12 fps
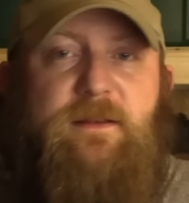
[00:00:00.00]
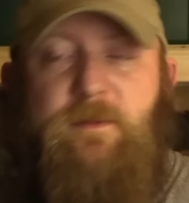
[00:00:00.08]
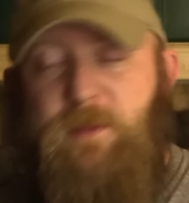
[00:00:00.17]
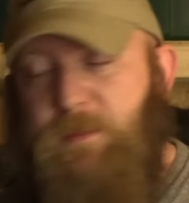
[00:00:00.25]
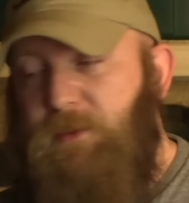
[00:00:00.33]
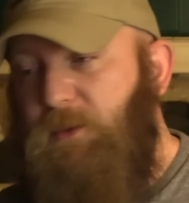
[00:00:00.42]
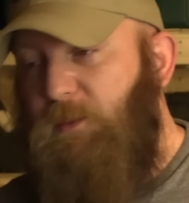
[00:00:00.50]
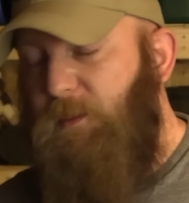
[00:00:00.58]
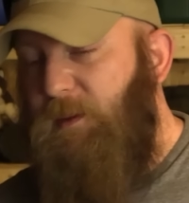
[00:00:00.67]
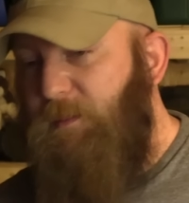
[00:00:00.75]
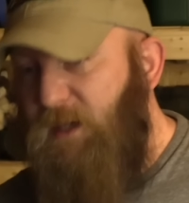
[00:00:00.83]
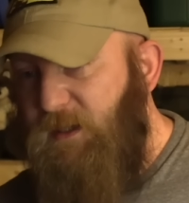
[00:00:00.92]
The people who
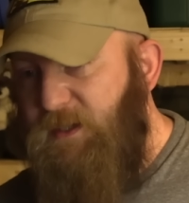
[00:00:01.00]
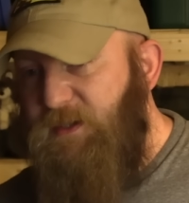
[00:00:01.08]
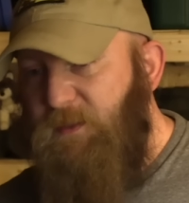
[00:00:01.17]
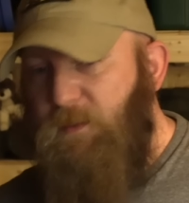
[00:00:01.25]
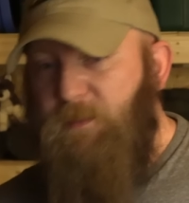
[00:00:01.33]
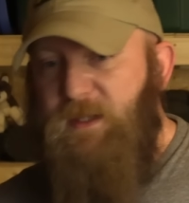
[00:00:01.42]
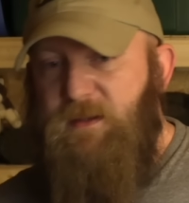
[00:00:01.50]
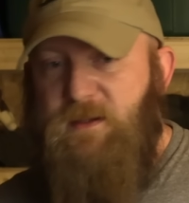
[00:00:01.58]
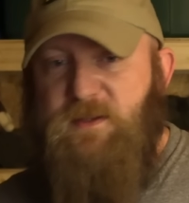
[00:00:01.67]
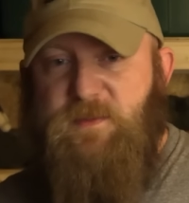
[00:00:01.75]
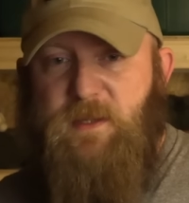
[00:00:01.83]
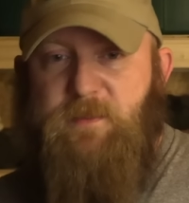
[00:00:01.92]
will be punished will be
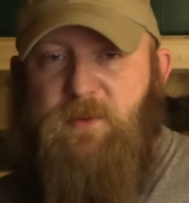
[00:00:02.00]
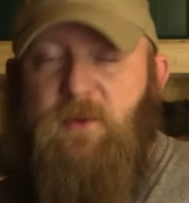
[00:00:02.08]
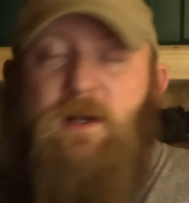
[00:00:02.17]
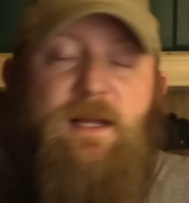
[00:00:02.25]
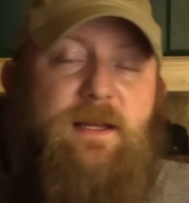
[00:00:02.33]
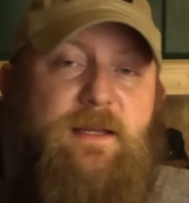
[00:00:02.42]
those people